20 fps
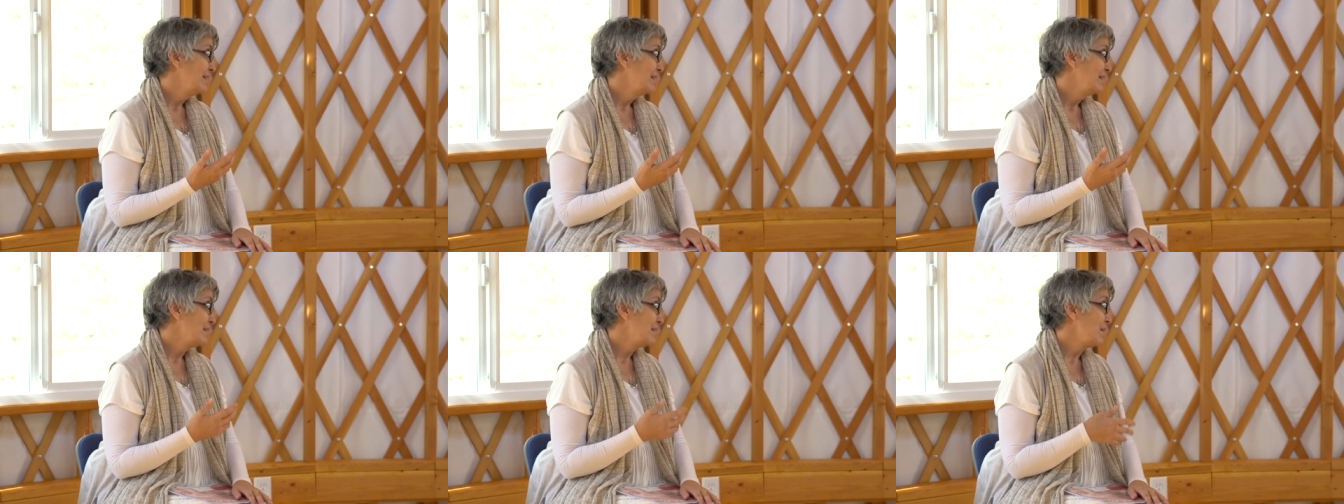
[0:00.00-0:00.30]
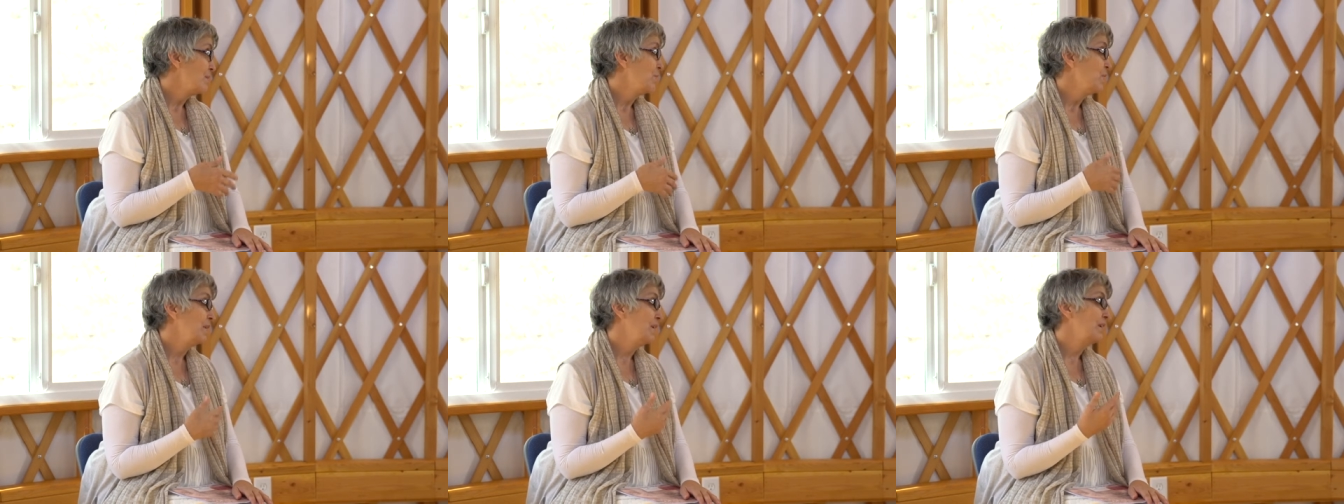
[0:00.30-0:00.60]

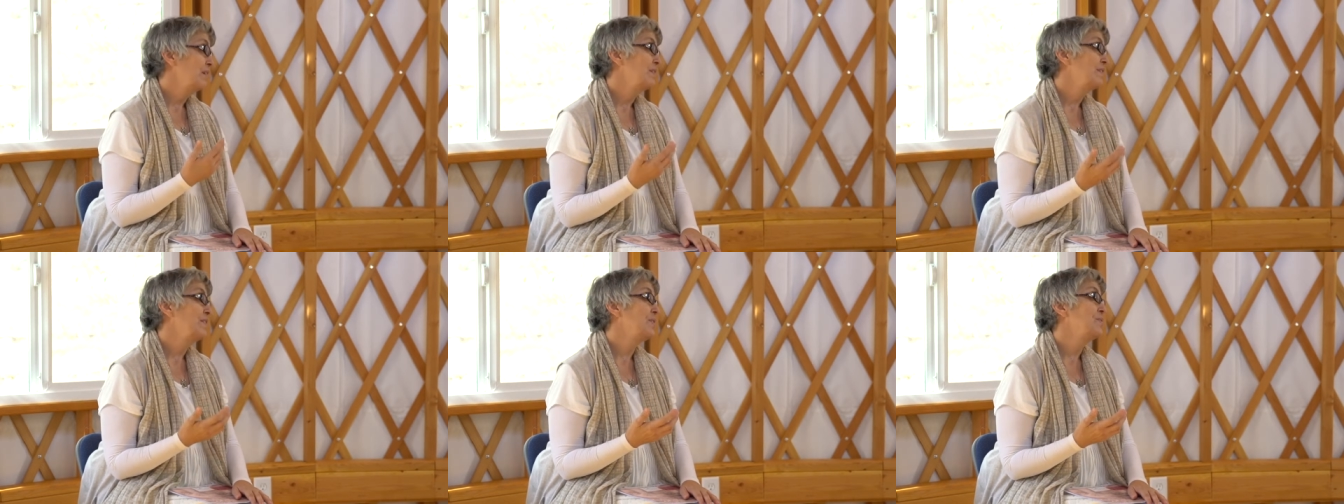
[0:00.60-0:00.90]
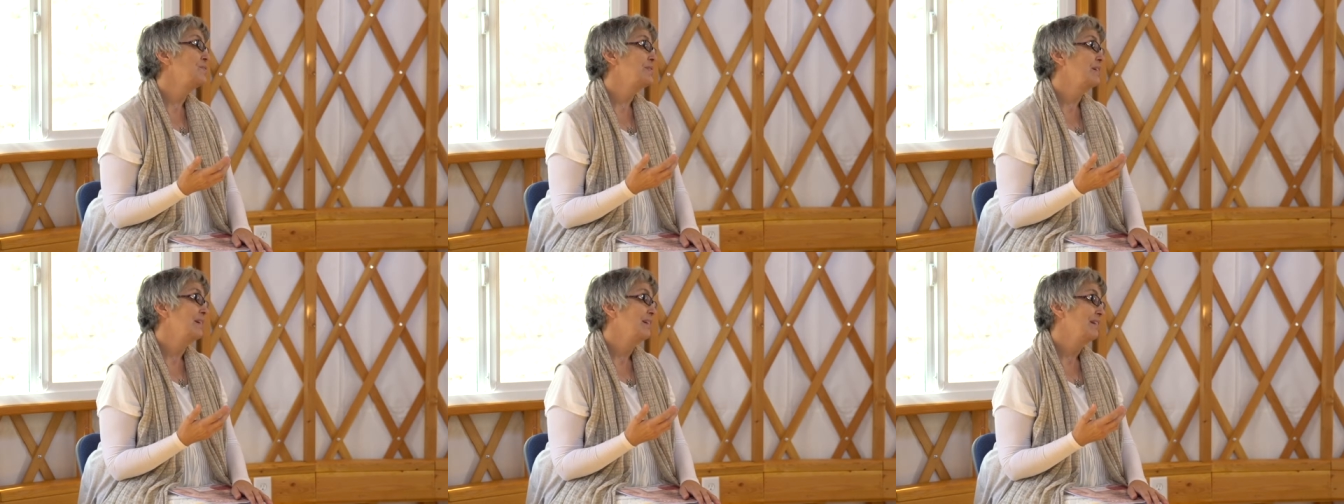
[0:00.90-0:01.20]
somewhat
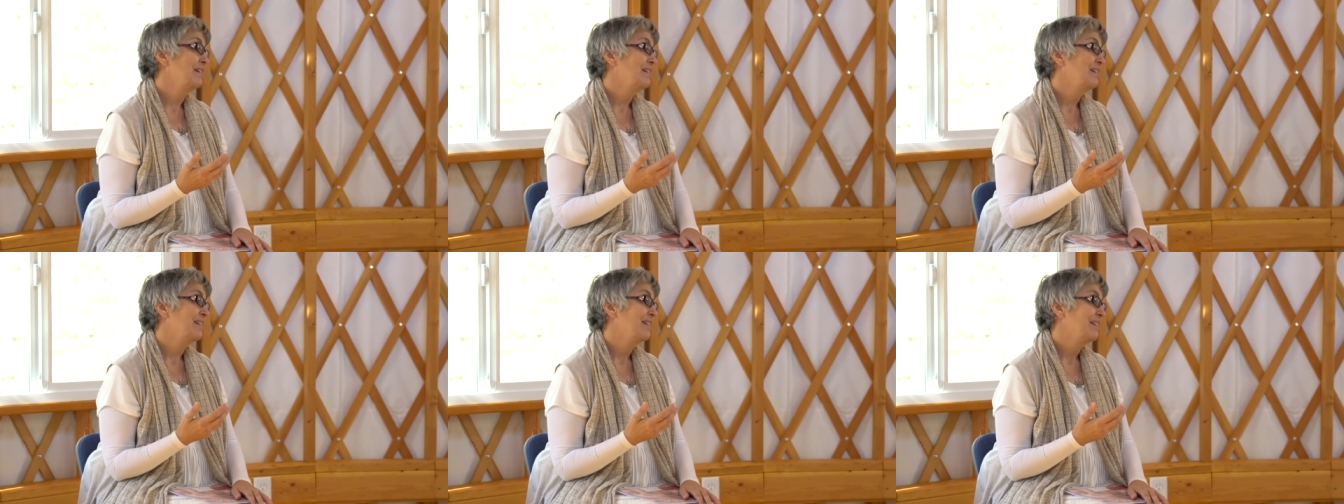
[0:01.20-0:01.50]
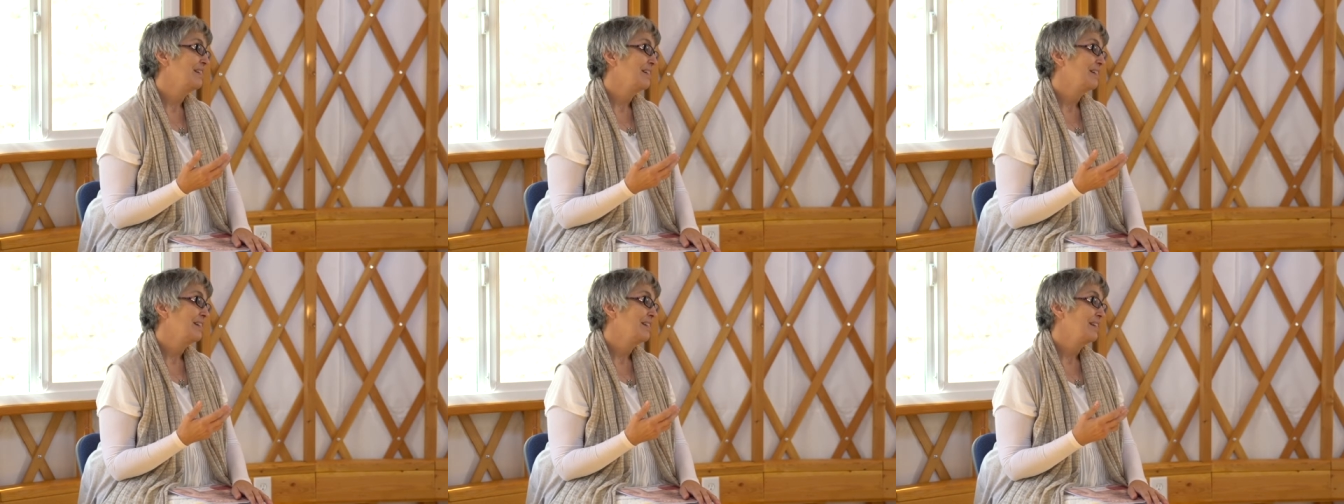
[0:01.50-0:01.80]
confusing,
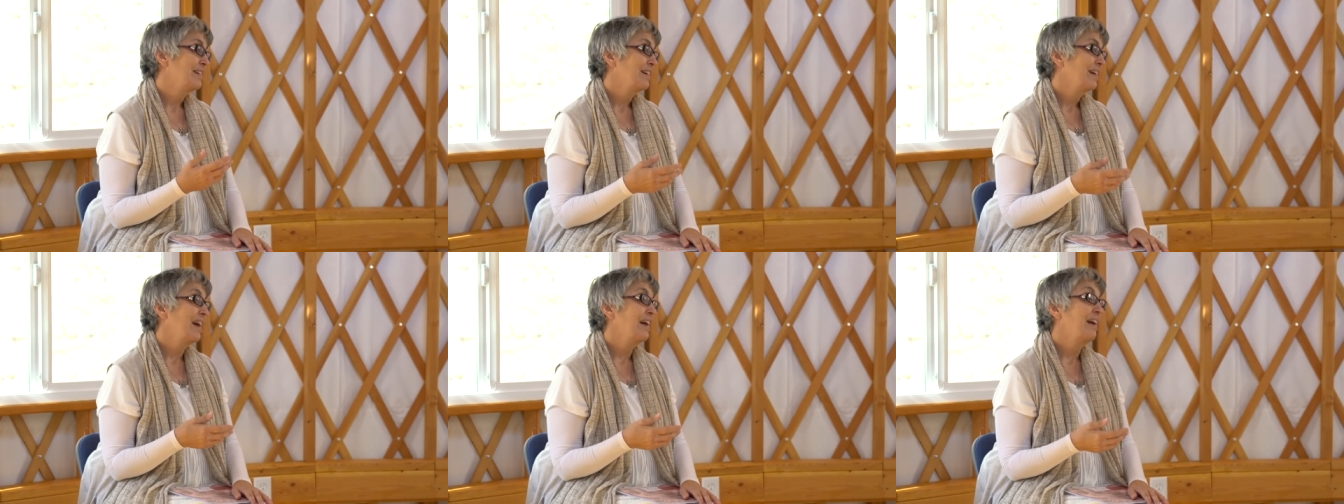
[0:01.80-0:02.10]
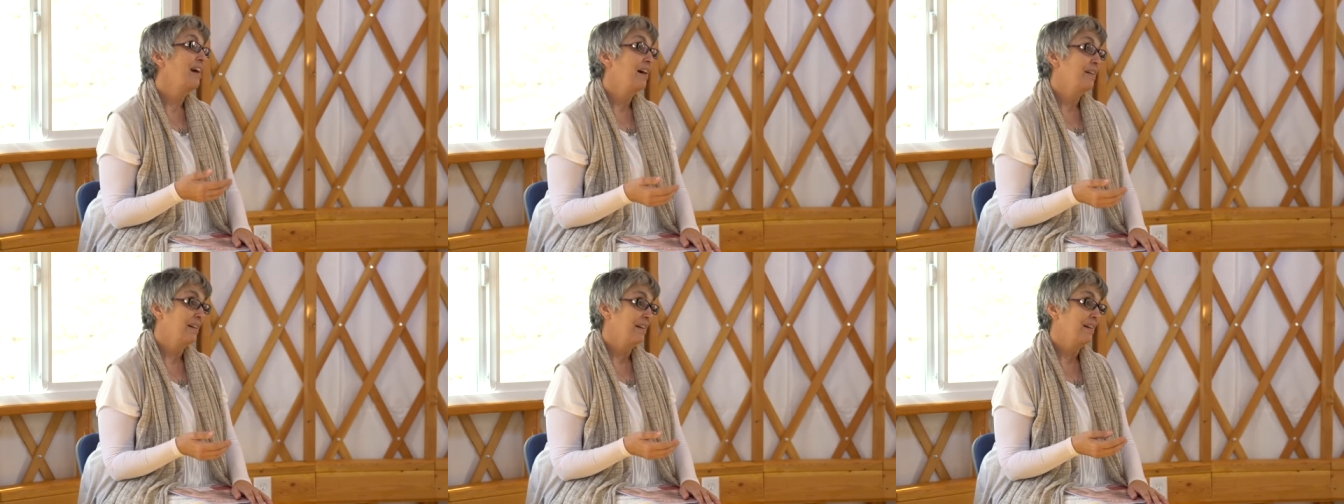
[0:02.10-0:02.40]

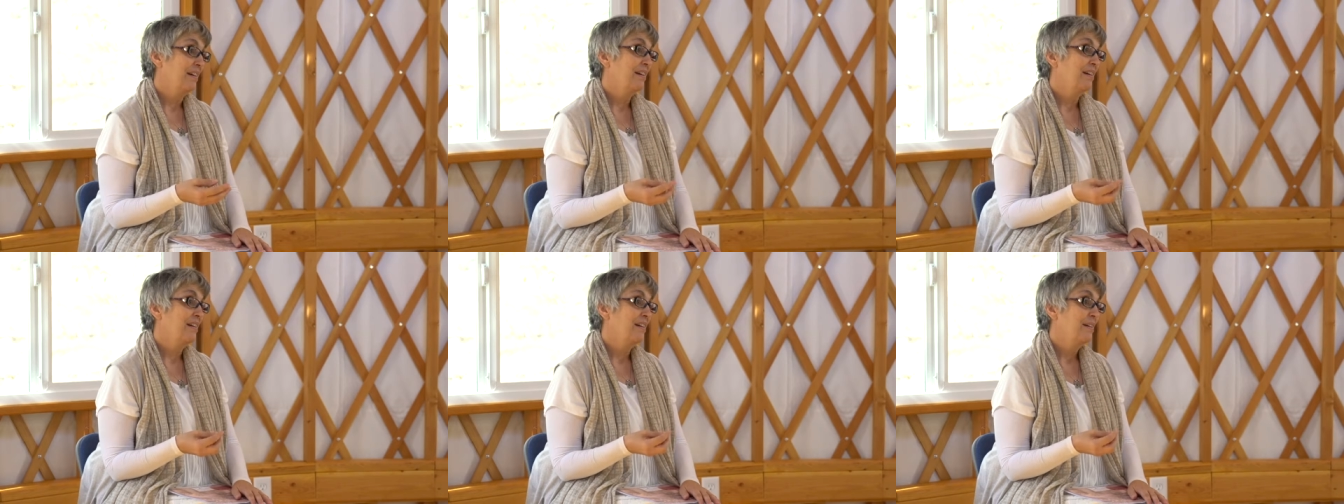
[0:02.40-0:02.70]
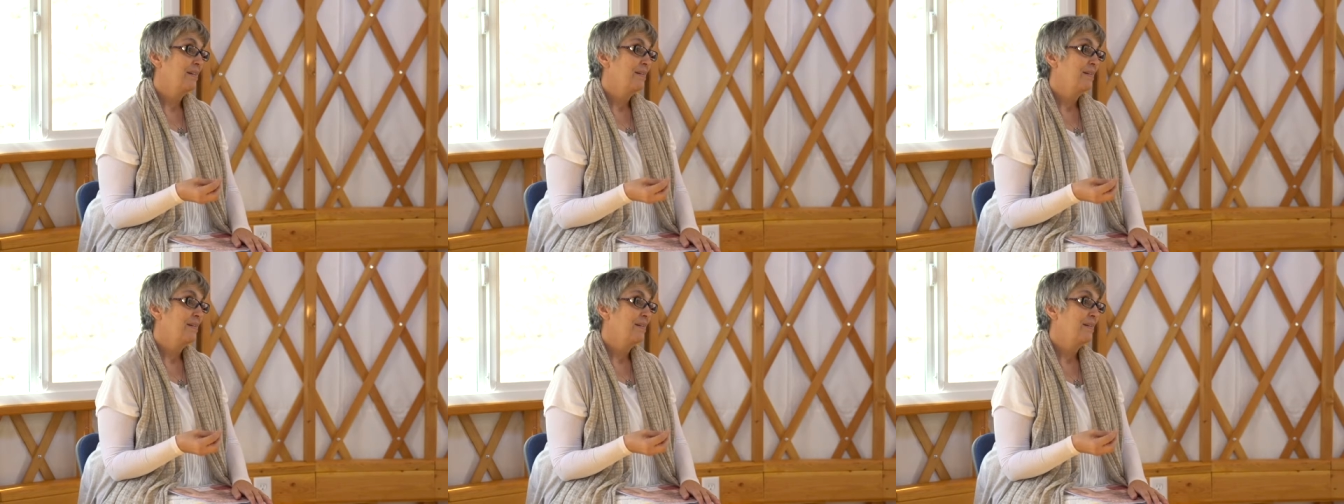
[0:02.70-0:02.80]
chaotic.